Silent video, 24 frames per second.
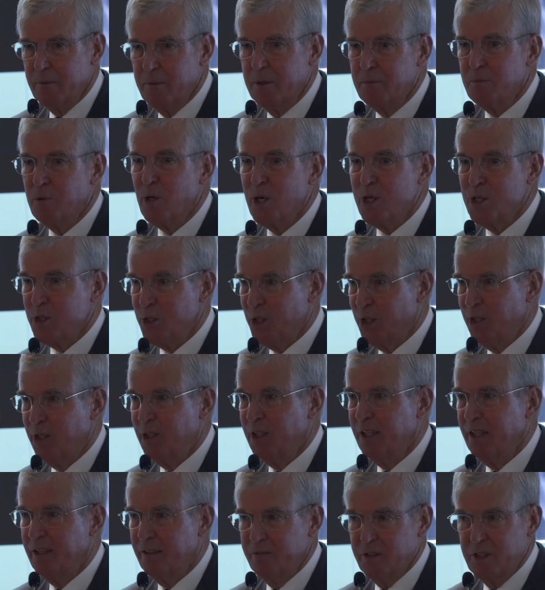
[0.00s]
be
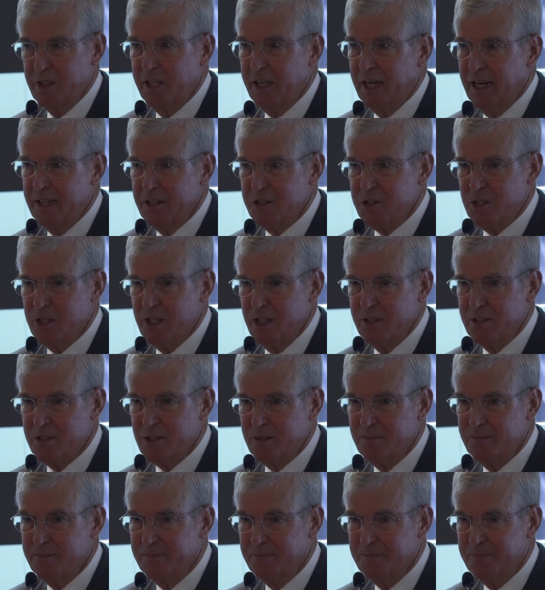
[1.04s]
president of the United States.